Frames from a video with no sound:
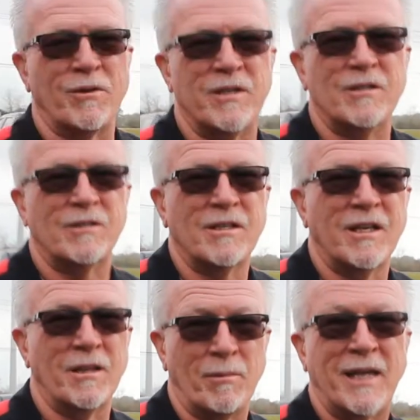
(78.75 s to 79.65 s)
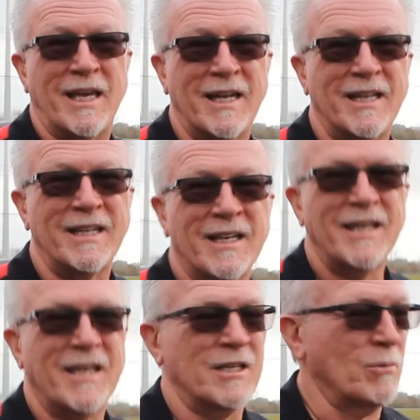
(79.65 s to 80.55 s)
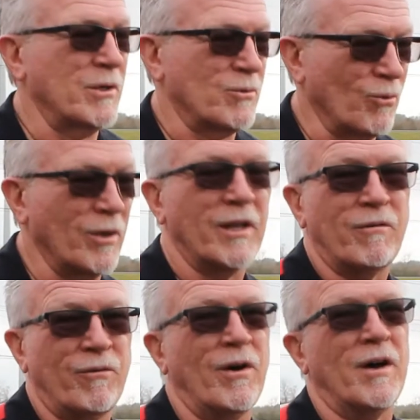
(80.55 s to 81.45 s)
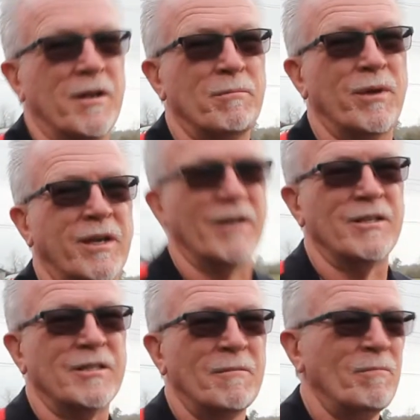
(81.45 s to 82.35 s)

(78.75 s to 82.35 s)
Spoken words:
these in the beginning is what's really fun, because